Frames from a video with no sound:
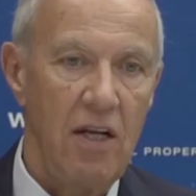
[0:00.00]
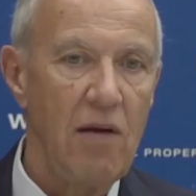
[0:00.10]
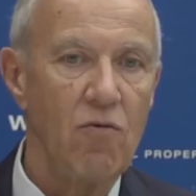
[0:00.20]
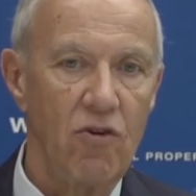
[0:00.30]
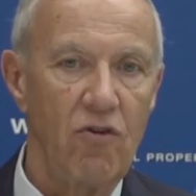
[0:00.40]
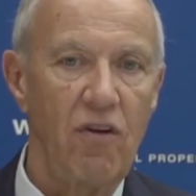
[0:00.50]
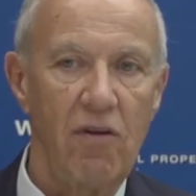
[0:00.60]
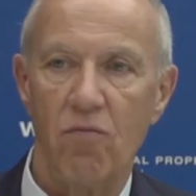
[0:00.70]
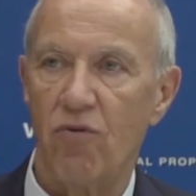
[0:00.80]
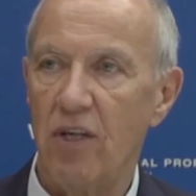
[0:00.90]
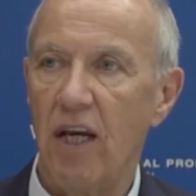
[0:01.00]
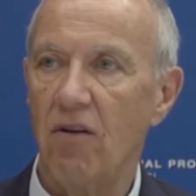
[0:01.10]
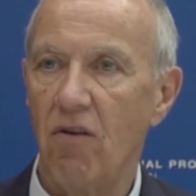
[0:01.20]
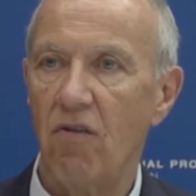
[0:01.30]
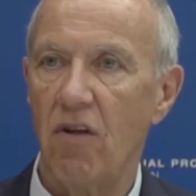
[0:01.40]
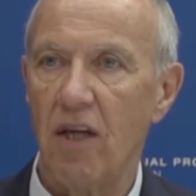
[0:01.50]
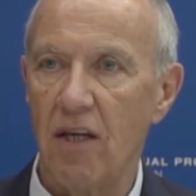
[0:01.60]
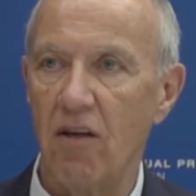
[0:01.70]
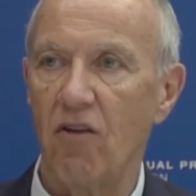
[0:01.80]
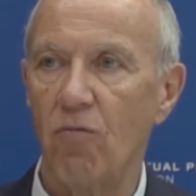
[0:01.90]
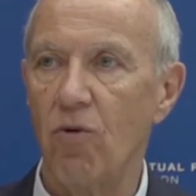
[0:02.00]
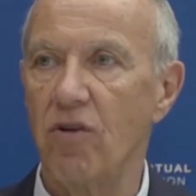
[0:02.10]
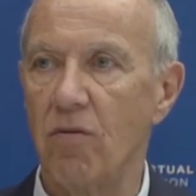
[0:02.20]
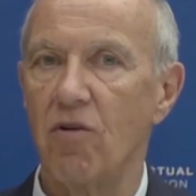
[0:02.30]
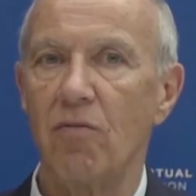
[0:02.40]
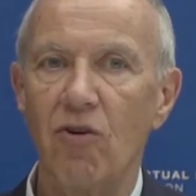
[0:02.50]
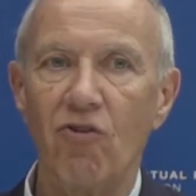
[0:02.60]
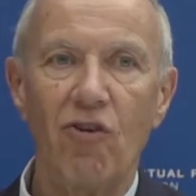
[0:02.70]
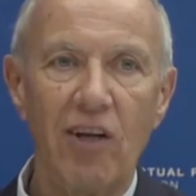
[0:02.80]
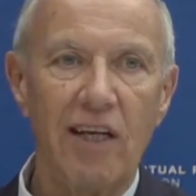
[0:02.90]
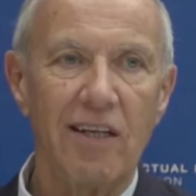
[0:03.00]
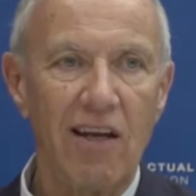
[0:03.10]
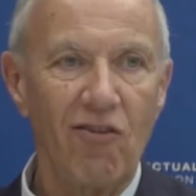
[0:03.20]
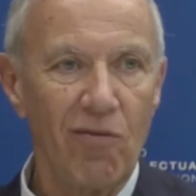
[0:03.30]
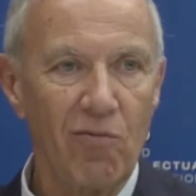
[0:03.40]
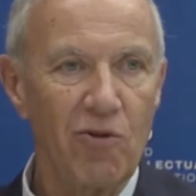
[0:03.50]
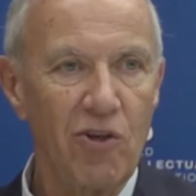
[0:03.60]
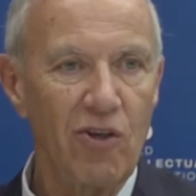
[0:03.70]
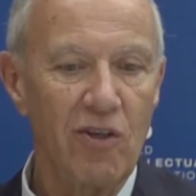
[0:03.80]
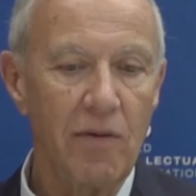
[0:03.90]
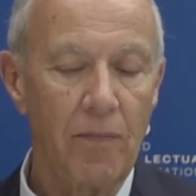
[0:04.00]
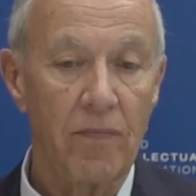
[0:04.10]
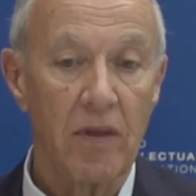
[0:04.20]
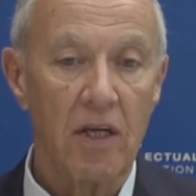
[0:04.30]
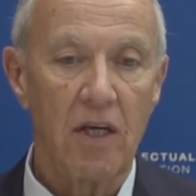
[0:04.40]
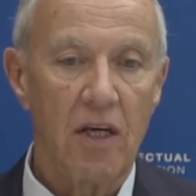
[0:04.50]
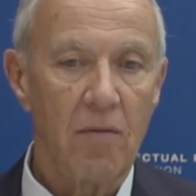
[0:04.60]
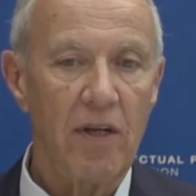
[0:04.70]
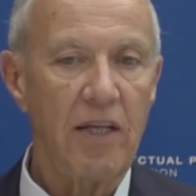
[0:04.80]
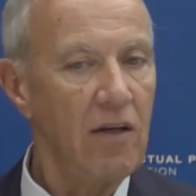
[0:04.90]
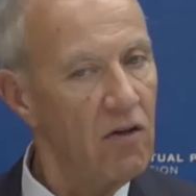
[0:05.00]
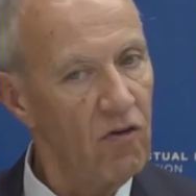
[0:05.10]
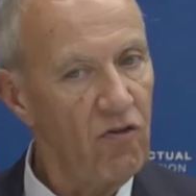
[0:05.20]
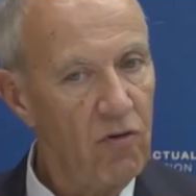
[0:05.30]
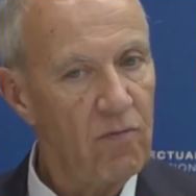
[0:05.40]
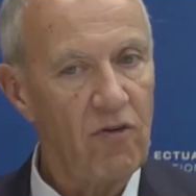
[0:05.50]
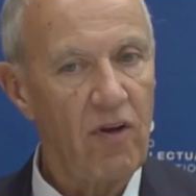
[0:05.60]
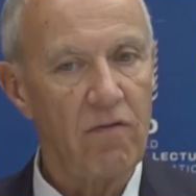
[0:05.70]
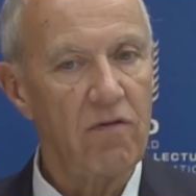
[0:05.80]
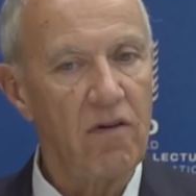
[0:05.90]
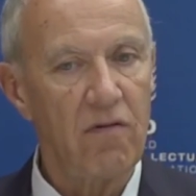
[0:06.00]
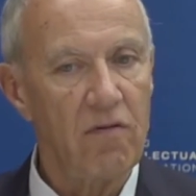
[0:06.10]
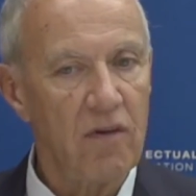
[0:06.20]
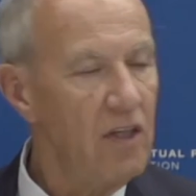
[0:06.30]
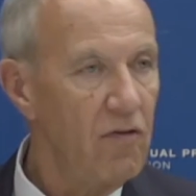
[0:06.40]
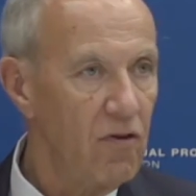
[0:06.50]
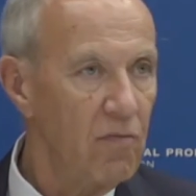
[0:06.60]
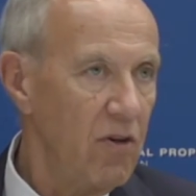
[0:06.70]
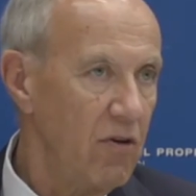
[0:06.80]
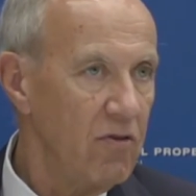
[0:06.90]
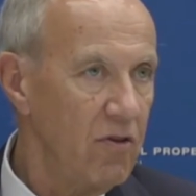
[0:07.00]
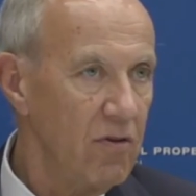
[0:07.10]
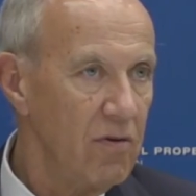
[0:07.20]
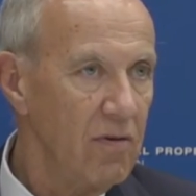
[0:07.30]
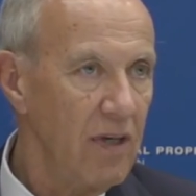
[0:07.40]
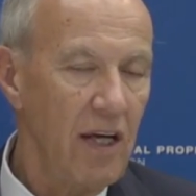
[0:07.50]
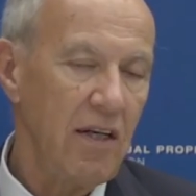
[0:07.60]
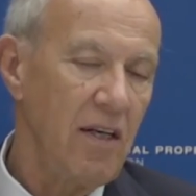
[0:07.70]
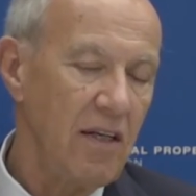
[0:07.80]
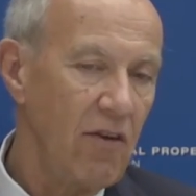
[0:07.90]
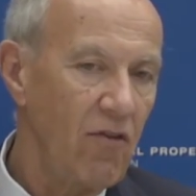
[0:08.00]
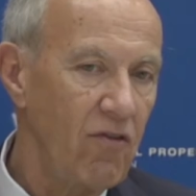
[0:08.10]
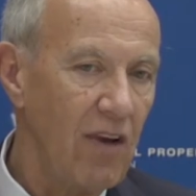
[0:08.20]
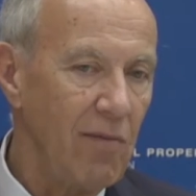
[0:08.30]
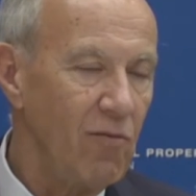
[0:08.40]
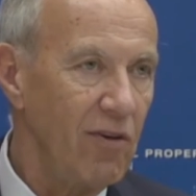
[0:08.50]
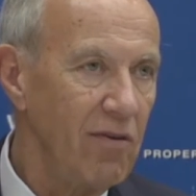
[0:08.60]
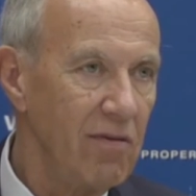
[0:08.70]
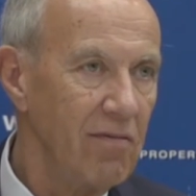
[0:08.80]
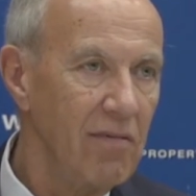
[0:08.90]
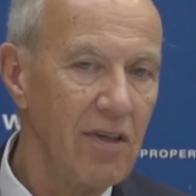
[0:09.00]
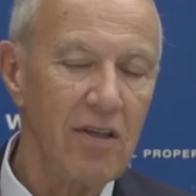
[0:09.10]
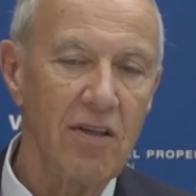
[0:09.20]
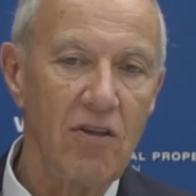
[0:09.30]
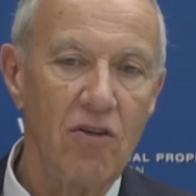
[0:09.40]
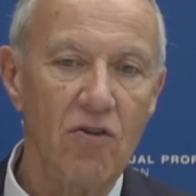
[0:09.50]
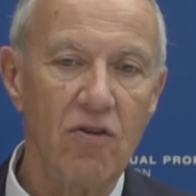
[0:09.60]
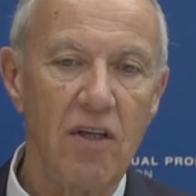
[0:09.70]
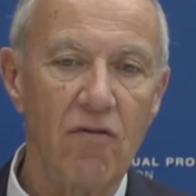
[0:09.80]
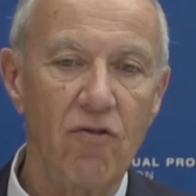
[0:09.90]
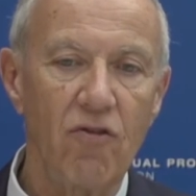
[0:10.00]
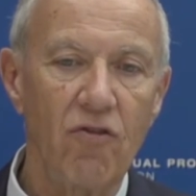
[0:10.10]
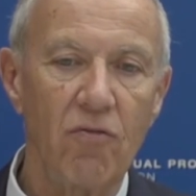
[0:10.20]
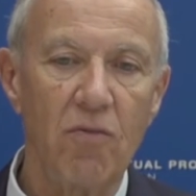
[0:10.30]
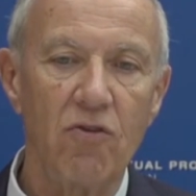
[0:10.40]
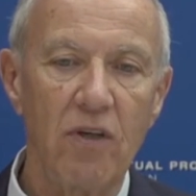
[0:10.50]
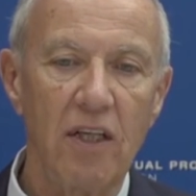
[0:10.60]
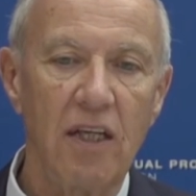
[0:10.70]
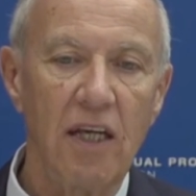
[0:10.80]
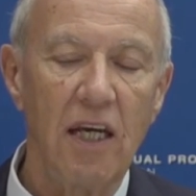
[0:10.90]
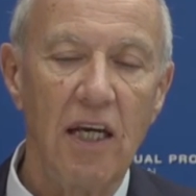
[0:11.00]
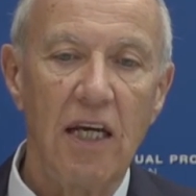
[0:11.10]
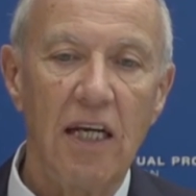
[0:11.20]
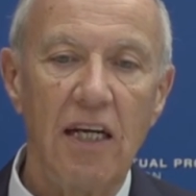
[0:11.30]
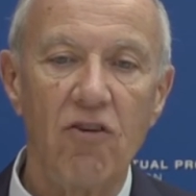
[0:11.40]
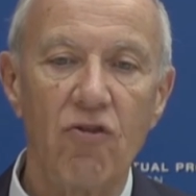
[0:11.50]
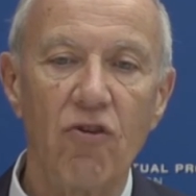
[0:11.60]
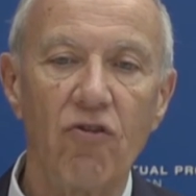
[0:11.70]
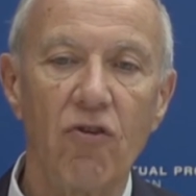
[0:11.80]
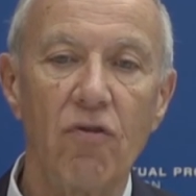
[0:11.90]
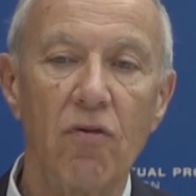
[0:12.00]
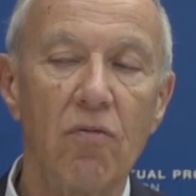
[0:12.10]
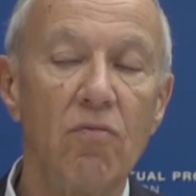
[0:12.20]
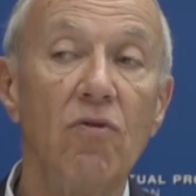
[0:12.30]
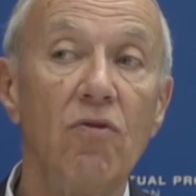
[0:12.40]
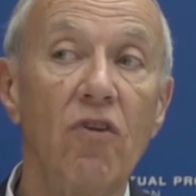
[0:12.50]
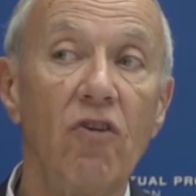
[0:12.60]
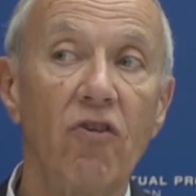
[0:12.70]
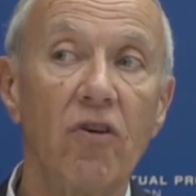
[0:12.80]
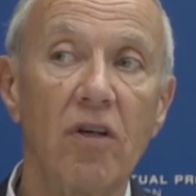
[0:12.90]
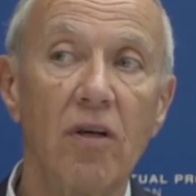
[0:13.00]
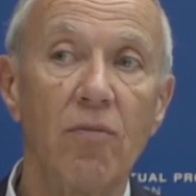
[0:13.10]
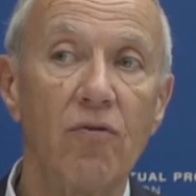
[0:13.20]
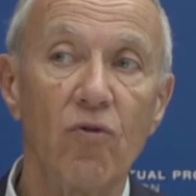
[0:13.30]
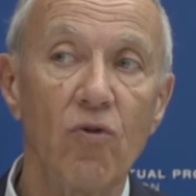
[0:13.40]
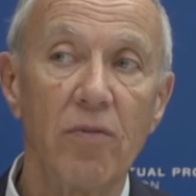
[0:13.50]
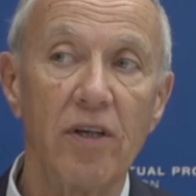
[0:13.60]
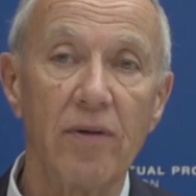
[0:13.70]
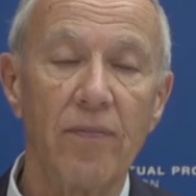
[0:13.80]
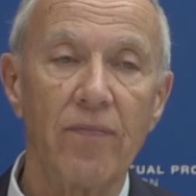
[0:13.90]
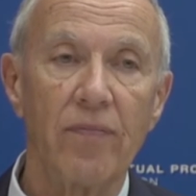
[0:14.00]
they want to see them protected so they can exploit them commercially and get some return. But then consumers have a very different approach, you know, and that's the same with, you know, the difference between the interests of a musician, a performer,